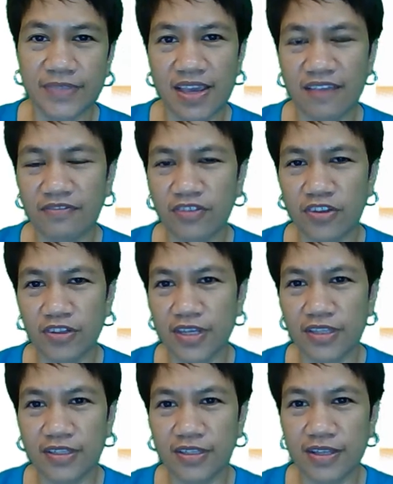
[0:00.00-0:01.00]
Have not
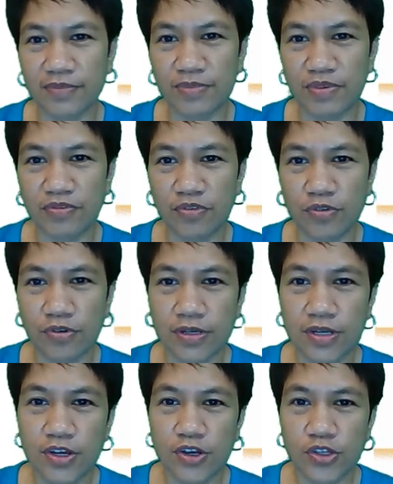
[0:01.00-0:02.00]
eaten that before.
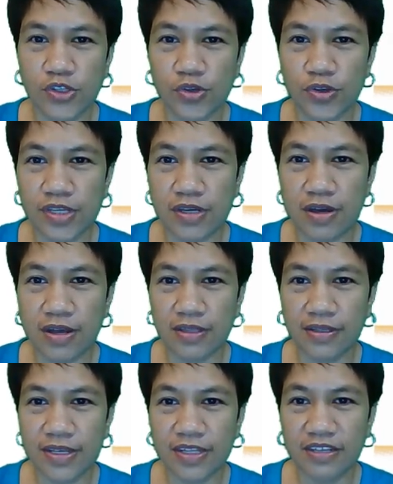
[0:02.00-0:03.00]
So here are
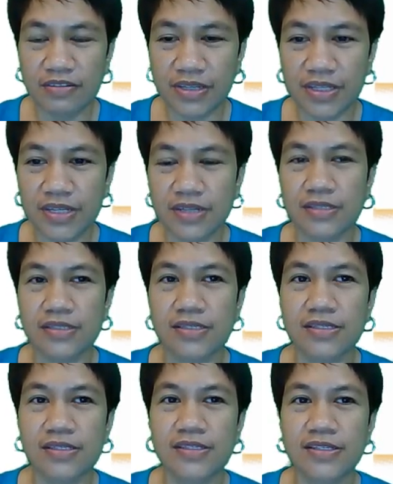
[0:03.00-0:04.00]
the
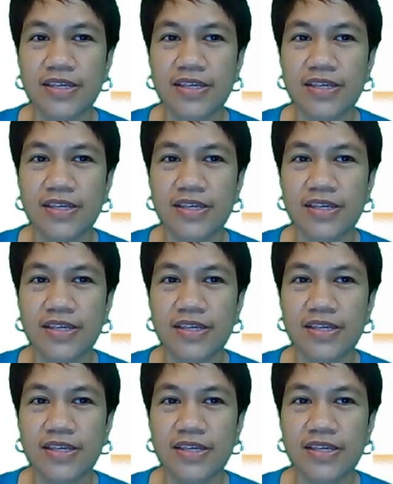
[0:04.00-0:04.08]
ingredients.